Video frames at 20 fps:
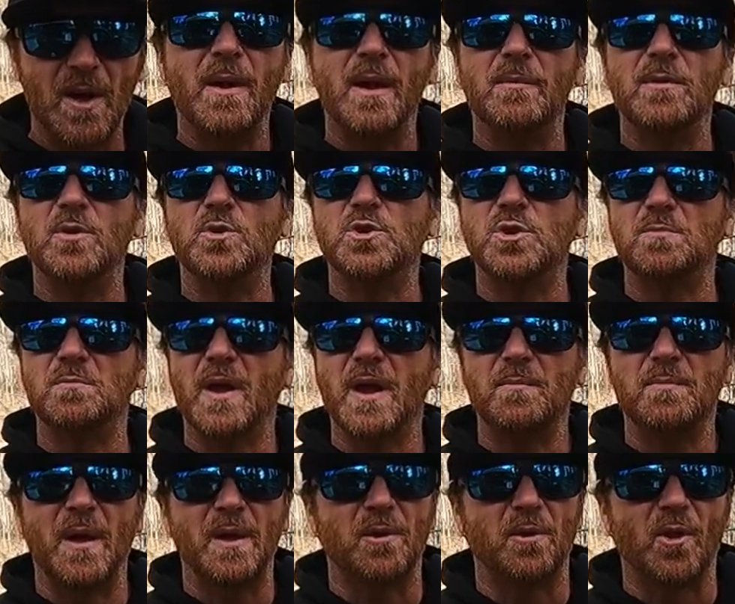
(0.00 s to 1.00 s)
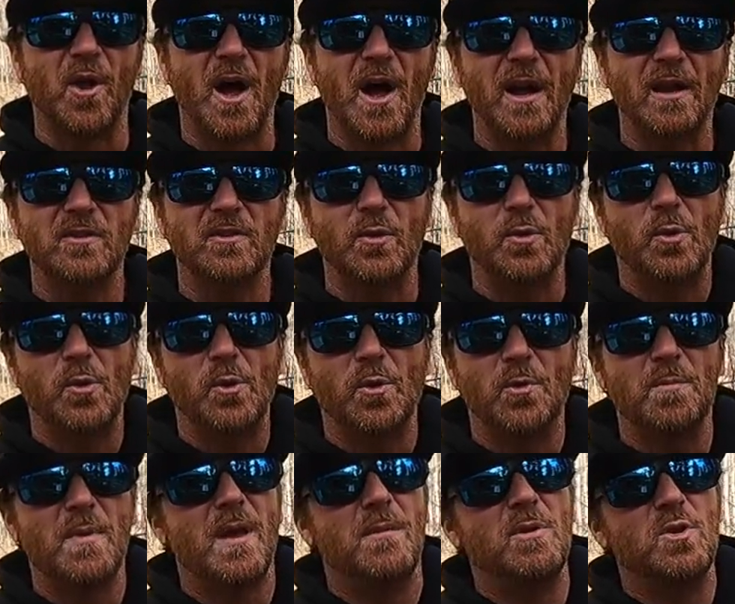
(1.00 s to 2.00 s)
Maybe you should make better lines or
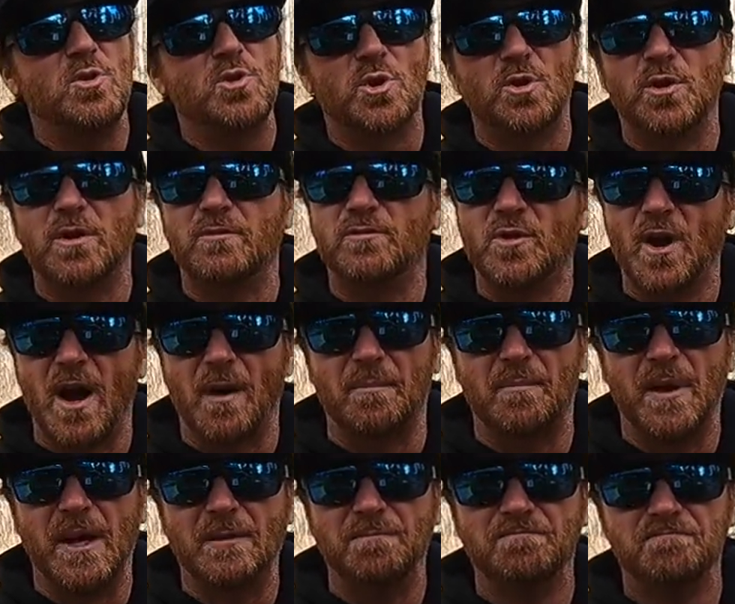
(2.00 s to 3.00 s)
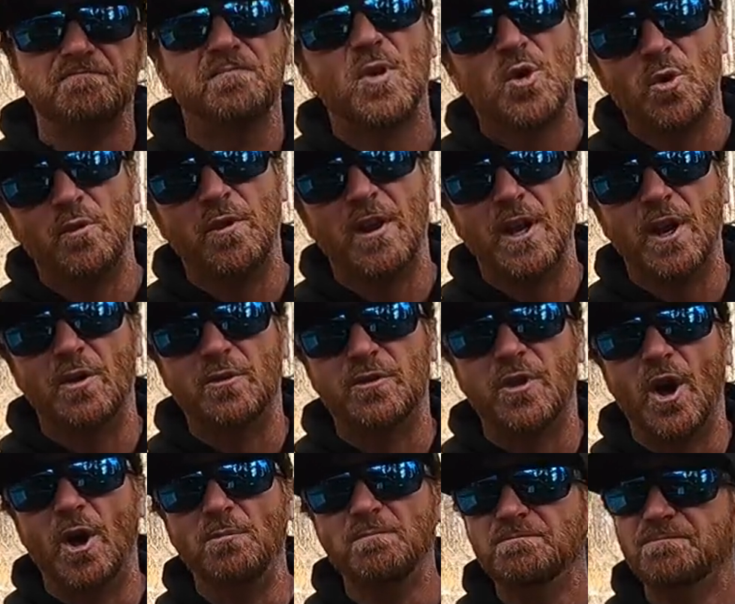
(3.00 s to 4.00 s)
maybe you shouldn't have dropped me. Cool videos
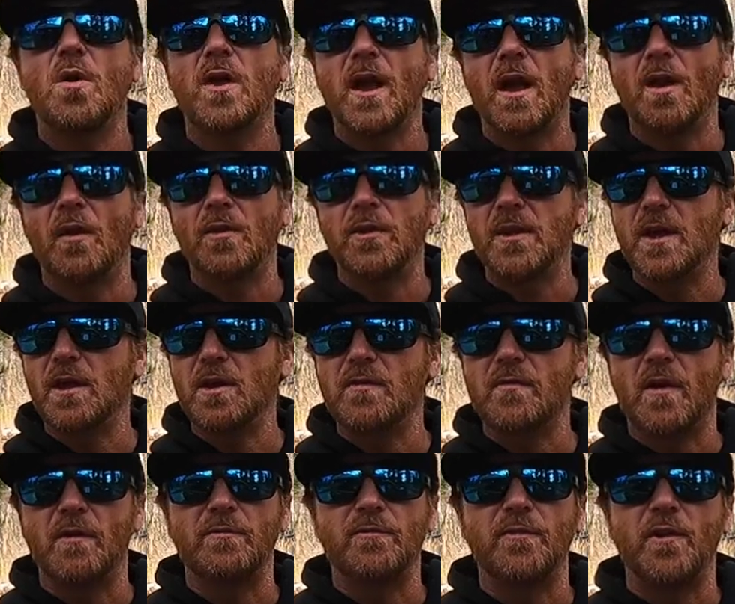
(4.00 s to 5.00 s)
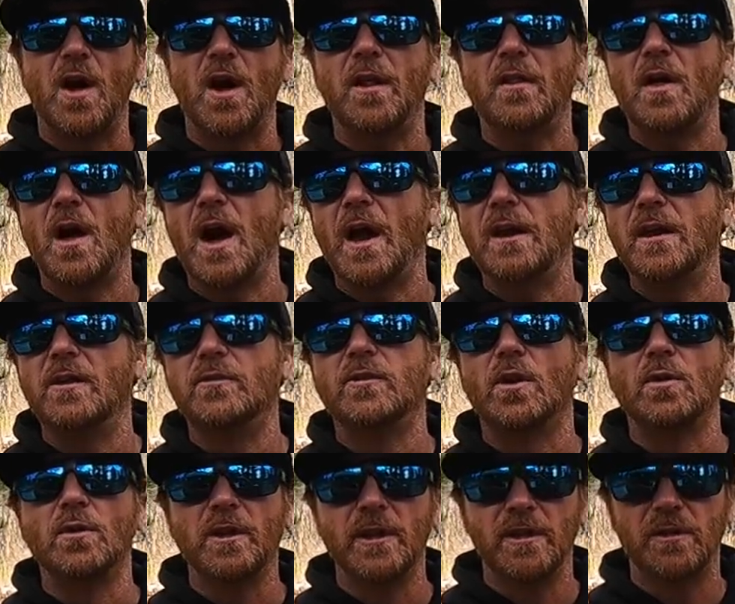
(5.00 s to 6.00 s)
though. Okay, on the end of our fly line is
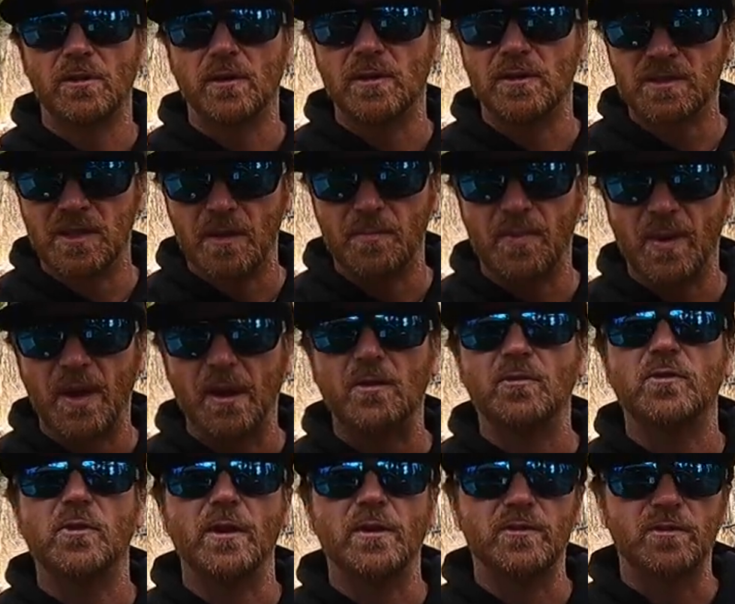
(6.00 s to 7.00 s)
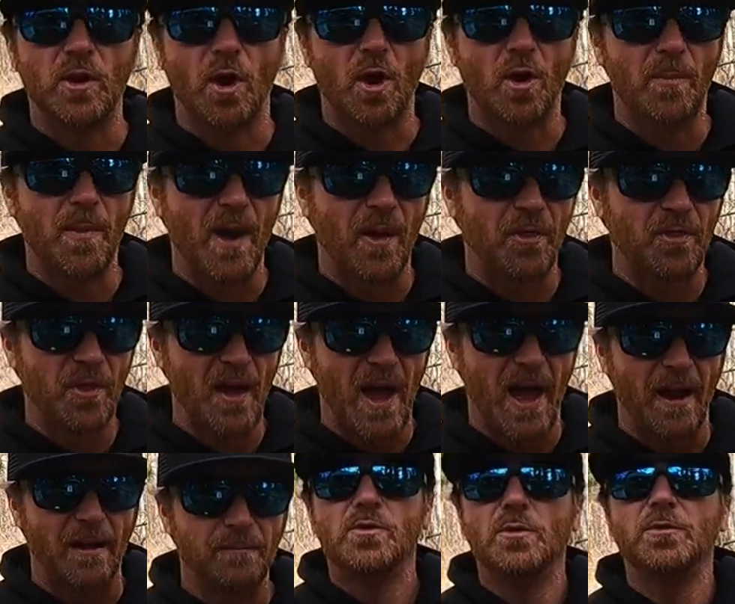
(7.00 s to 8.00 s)
our leader and tippet, so let's talk about
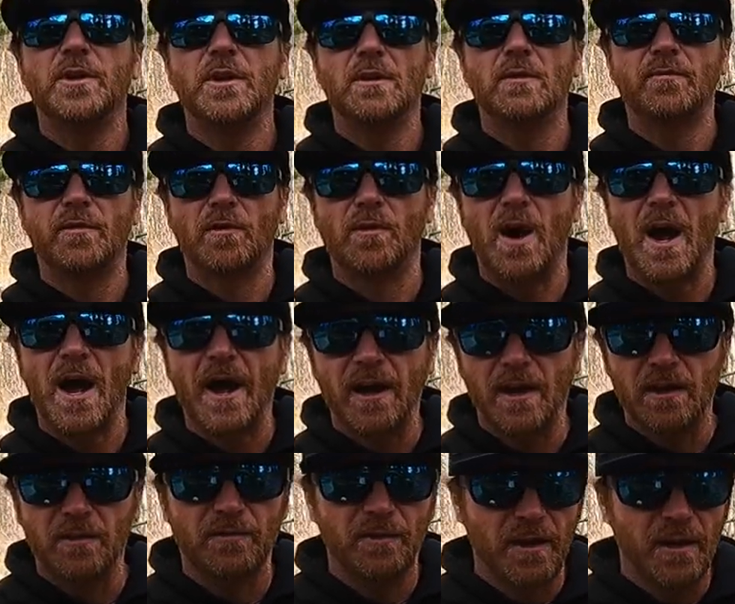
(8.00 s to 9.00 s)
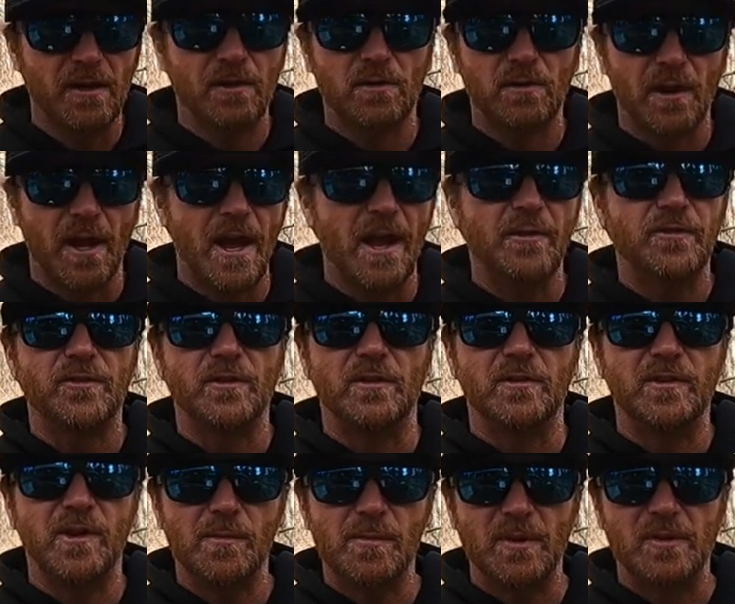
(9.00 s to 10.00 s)
that. You'll need a variety of leader lengths and
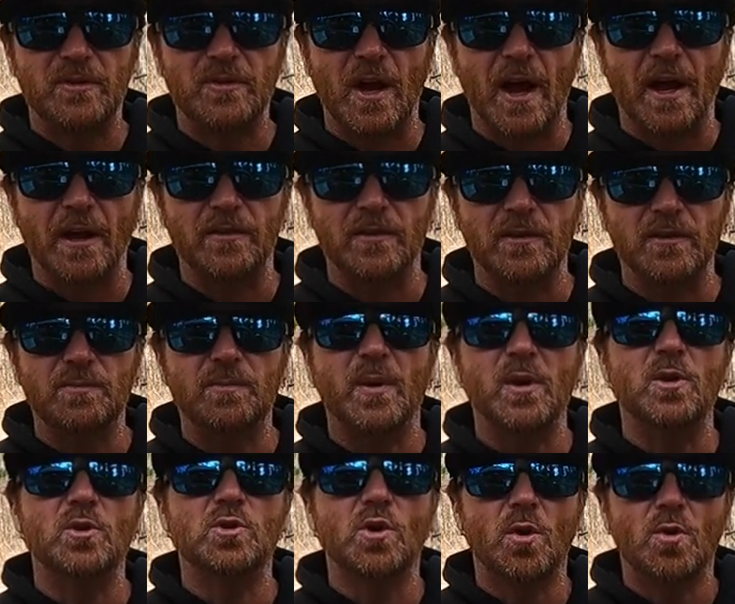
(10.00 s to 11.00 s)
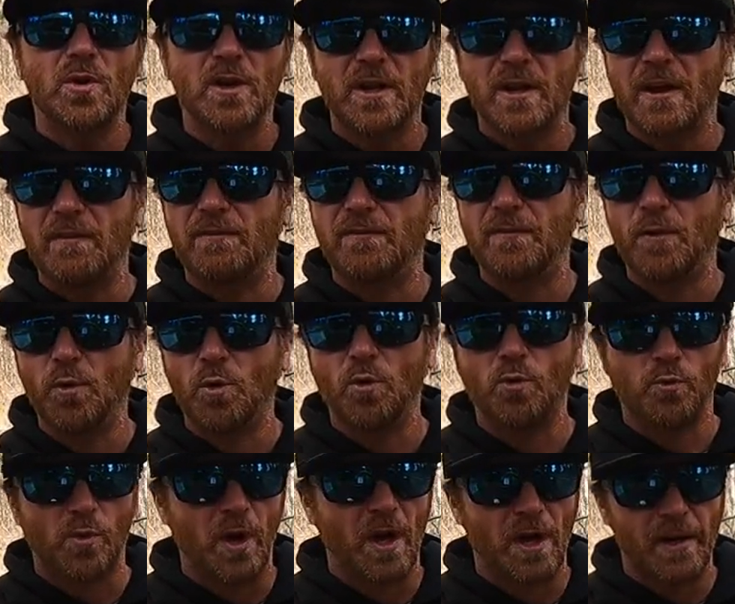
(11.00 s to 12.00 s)
tippet sizes, but you don't need a full
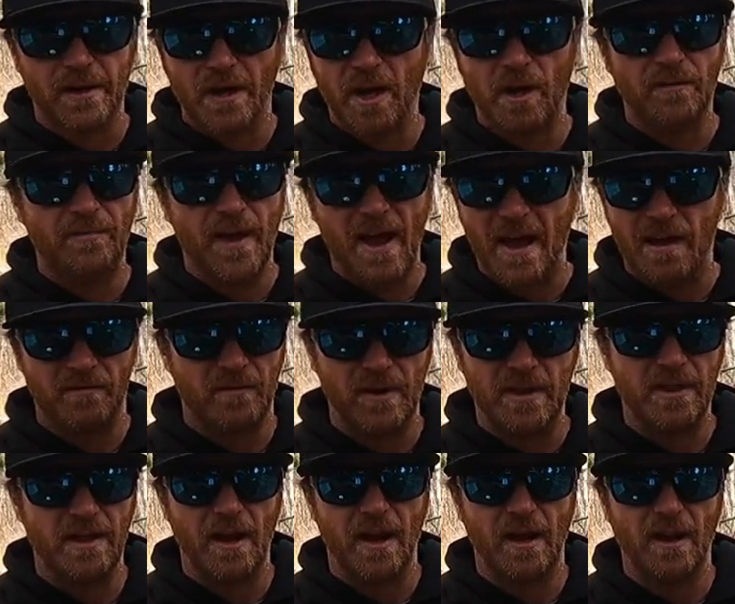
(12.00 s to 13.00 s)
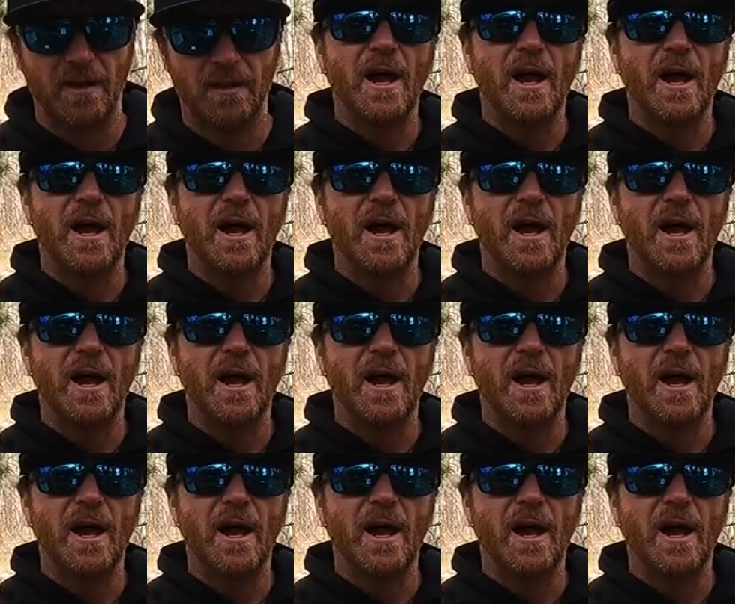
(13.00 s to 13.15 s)
run of everything.